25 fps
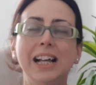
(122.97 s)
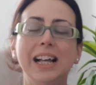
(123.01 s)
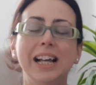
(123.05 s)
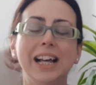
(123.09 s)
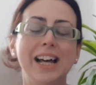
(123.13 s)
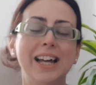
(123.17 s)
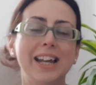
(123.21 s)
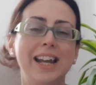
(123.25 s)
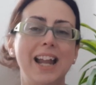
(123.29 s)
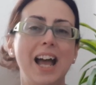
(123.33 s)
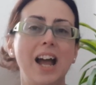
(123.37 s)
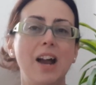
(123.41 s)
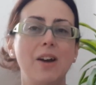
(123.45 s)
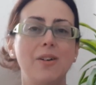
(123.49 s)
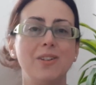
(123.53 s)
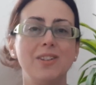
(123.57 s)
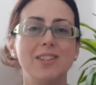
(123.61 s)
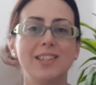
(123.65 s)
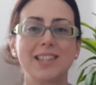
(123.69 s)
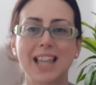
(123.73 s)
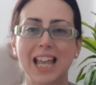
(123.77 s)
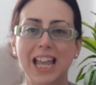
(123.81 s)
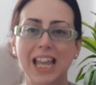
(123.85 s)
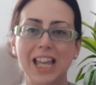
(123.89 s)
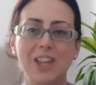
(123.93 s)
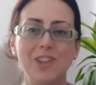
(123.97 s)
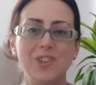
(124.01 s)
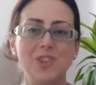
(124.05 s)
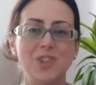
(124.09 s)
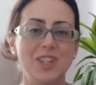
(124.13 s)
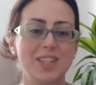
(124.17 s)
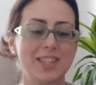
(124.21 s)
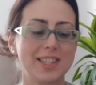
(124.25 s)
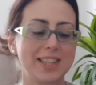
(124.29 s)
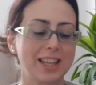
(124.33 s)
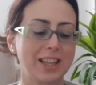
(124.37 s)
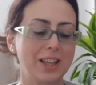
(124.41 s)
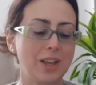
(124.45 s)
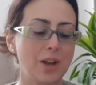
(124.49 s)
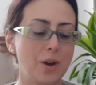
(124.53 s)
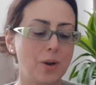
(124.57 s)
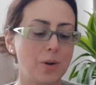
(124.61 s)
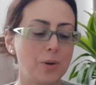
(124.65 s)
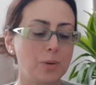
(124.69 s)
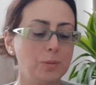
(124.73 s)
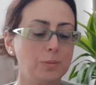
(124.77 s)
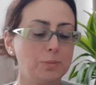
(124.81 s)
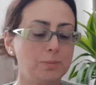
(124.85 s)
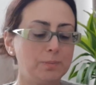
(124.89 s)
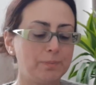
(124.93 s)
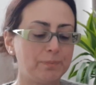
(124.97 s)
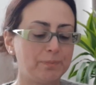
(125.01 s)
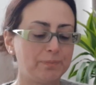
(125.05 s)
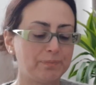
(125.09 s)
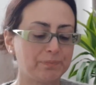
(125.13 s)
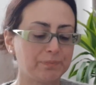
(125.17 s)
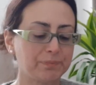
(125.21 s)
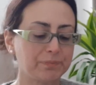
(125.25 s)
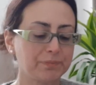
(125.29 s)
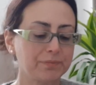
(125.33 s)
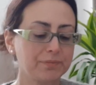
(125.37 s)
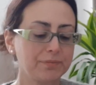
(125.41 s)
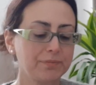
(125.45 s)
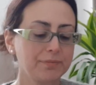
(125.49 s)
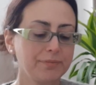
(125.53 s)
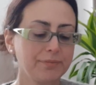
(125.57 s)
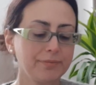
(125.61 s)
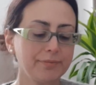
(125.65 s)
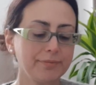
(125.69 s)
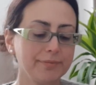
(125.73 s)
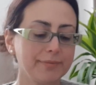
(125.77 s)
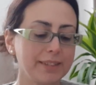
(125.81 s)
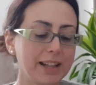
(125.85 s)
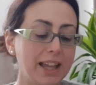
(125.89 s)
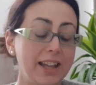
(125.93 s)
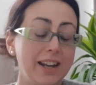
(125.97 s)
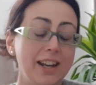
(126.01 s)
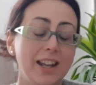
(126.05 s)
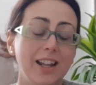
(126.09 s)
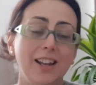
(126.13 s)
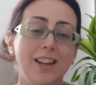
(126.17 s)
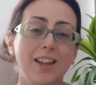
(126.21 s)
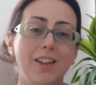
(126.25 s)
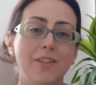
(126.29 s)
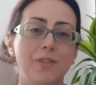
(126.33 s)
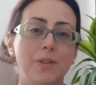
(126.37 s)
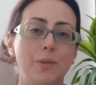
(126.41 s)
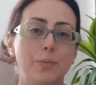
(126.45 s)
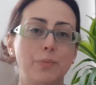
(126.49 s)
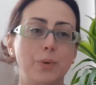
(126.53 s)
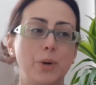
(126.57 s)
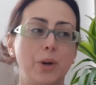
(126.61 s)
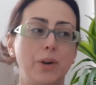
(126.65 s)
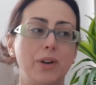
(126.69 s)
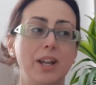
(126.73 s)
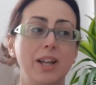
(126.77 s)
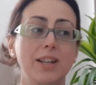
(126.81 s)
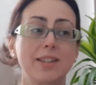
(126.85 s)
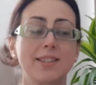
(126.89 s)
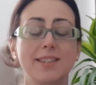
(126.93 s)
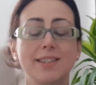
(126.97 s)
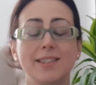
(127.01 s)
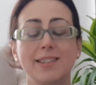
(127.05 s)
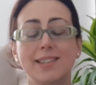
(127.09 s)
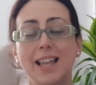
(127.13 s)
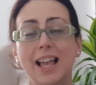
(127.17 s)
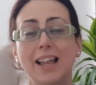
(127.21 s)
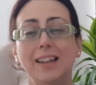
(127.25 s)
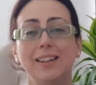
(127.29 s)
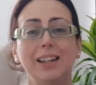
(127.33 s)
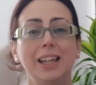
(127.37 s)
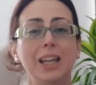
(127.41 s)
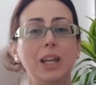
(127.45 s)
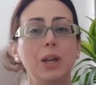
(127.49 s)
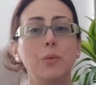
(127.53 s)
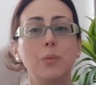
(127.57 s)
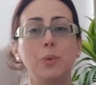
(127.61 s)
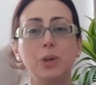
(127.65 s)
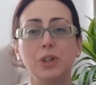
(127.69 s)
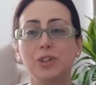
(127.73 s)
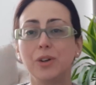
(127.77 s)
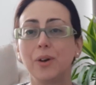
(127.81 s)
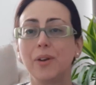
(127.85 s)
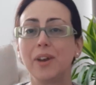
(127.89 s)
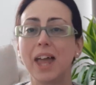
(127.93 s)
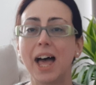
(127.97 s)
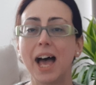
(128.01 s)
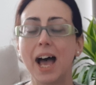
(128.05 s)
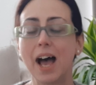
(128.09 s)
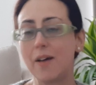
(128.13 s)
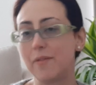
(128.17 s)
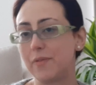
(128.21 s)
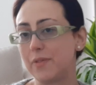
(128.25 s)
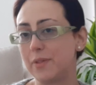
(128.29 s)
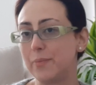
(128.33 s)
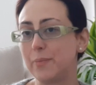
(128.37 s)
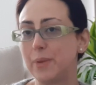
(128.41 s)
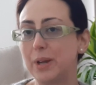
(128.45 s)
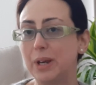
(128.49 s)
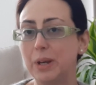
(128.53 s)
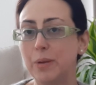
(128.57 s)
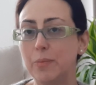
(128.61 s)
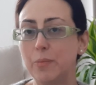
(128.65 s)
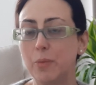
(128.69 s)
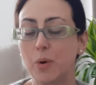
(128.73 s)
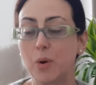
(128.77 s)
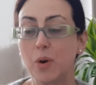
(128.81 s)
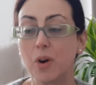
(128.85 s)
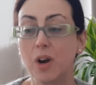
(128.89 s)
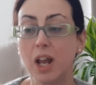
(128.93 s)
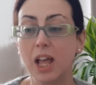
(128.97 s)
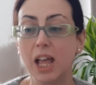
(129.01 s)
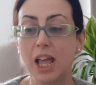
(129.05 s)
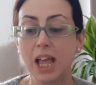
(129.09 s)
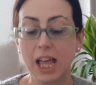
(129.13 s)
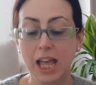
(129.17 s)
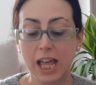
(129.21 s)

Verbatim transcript: at Harrods ages ago, and I love the products. Sadly, we don't have them anymore.